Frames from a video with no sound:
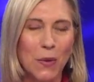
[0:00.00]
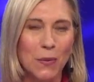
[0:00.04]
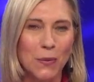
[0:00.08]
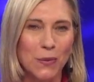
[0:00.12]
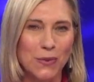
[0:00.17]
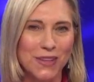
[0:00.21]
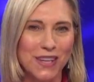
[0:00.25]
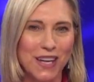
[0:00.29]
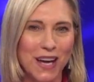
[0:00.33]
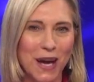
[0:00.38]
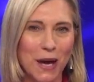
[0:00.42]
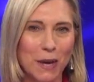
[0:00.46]

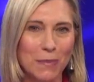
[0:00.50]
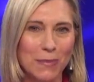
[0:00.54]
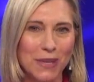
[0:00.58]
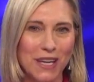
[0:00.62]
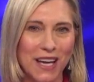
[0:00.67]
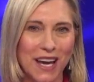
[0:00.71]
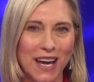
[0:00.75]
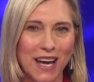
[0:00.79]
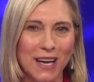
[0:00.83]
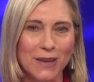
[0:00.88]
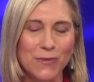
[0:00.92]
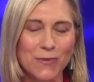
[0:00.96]
with the
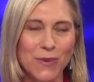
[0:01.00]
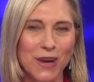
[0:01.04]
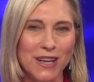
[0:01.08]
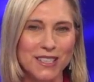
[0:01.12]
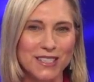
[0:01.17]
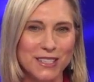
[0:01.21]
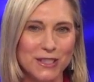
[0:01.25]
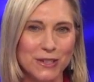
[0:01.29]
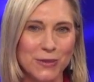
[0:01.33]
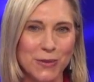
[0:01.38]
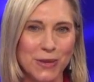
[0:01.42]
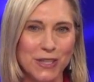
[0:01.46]
RBA
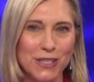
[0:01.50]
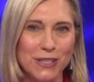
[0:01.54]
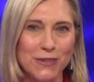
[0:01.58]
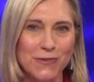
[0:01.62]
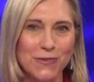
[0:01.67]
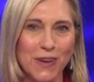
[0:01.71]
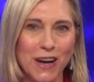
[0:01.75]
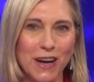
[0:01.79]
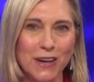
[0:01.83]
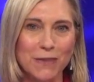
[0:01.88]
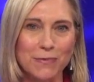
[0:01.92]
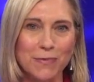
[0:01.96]
raising
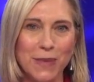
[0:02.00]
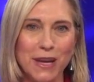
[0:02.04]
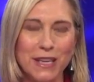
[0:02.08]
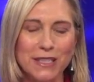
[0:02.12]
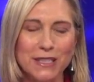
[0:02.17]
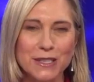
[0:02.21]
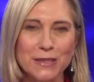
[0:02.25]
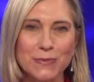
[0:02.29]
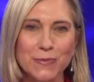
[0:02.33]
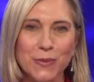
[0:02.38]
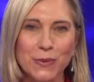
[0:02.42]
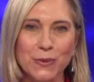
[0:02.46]
25
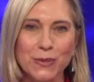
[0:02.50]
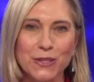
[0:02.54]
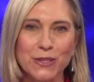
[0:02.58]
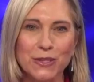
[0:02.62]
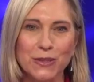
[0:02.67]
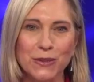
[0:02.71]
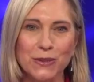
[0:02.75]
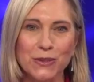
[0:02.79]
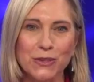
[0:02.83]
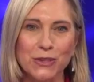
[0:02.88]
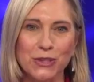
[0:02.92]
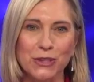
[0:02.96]
basis
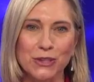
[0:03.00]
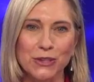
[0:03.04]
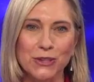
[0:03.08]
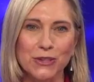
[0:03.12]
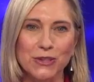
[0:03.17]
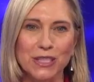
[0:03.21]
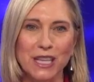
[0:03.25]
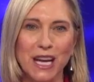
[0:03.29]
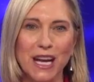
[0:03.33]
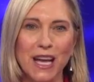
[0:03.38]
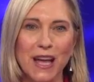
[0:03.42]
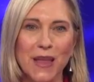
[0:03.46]
points on
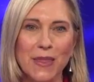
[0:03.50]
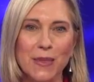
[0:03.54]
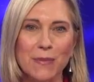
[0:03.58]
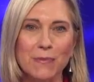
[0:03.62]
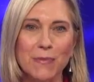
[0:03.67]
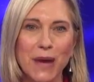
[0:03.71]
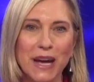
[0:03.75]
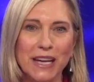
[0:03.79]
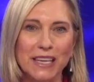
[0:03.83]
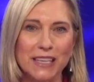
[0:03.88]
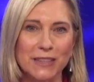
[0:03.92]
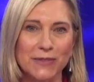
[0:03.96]
Tuesday and the
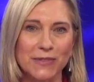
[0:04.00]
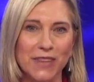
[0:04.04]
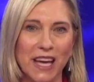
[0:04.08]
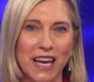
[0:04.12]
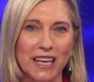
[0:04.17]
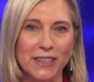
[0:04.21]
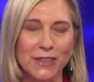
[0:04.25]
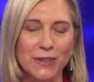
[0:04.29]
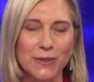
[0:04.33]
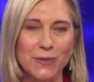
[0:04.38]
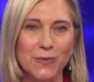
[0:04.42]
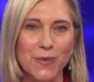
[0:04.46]
Bank of
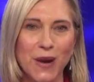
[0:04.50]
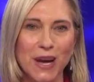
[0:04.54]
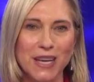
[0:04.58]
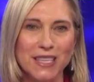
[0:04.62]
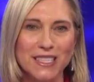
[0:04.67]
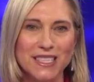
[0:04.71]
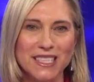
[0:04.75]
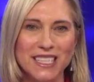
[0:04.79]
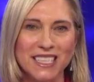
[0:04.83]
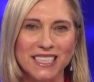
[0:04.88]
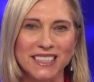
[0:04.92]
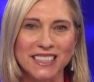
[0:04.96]
Canada
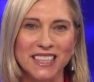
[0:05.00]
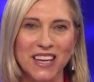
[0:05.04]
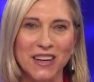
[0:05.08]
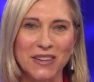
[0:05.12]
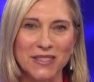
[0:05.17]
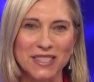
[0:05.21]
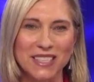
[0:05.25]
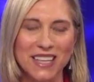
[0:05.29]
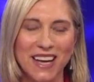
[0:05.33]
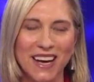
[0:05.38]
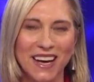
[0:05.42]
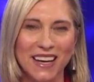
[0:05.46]
raising
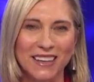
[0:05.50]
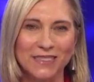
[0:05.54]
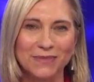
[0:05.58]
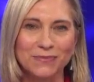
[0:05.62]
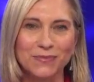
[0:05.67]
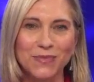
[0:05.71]
last night.